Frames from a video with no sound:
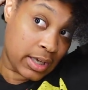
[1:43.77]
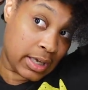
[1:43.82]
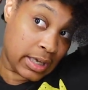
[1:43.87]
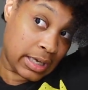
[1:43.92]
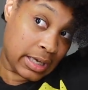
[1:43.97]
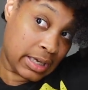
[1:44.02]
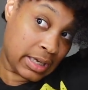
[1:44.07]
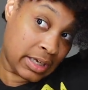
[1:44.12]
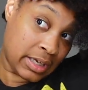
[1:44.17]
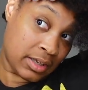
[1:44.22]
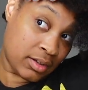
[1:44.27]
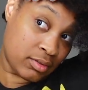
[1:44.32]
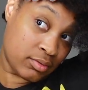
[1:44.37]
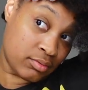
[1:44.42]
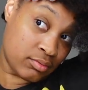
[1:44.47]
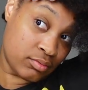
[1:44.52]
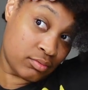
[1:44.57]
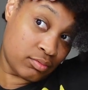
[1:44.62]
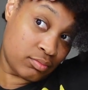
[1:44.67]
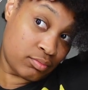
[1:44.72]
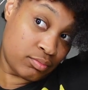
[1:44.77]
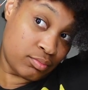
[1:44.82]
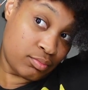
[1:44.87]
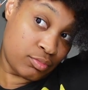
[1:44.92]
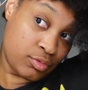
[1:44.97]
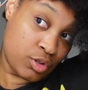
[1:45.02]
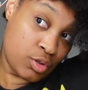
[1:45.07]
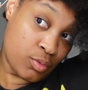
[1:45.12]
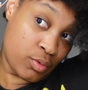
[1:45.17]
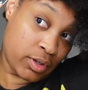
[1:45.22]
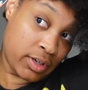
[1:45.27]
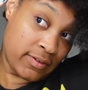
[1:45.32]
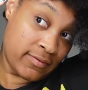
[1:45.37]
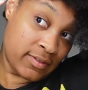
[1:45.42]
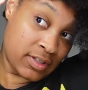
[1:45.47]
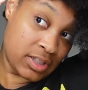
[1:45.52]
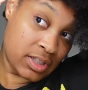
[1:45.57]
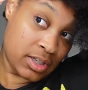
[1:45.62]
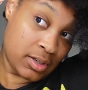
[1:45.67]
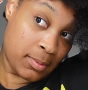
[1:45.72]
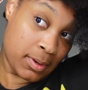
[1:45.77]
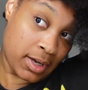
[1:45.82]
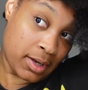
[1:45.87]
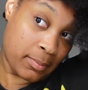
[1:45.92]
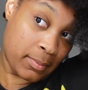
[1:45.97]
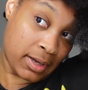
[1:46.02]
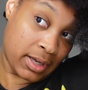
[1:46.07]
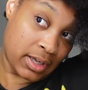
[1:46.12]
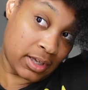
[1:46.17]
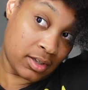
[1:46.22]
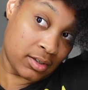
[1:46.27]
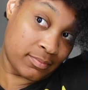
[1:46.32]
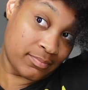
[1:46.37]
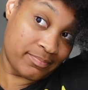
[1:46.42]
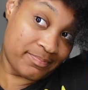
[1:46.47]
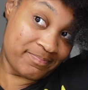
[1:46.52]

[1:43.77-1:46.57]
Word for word: And you won't even see the back of my head.